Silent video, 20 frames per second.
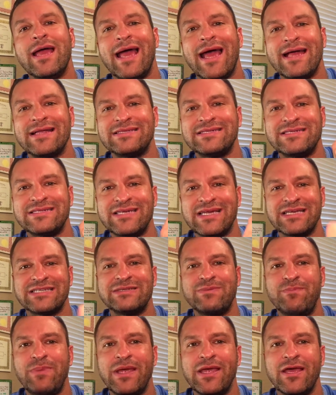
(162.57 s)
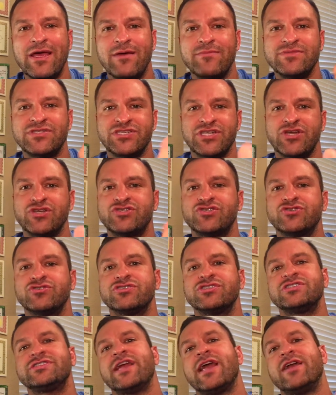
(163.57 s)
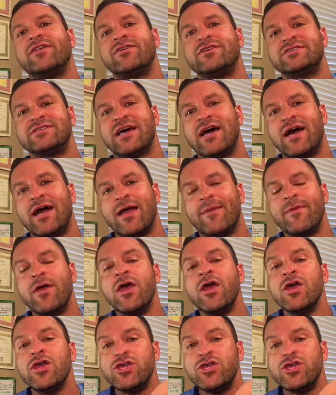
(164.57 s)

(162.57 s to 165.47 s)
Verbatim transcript: at 6 p.m. Central Standard Time.